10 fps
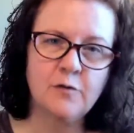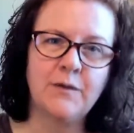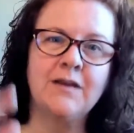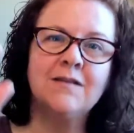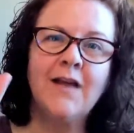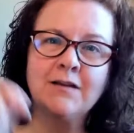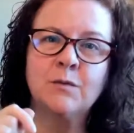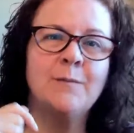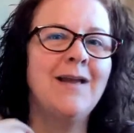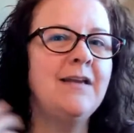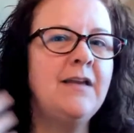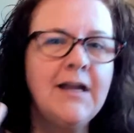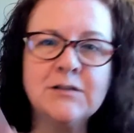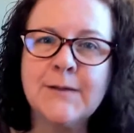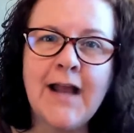because that's where my
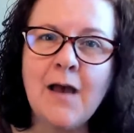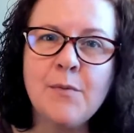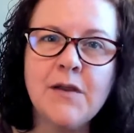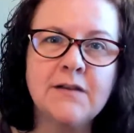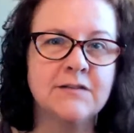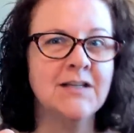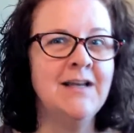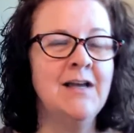engagement happens.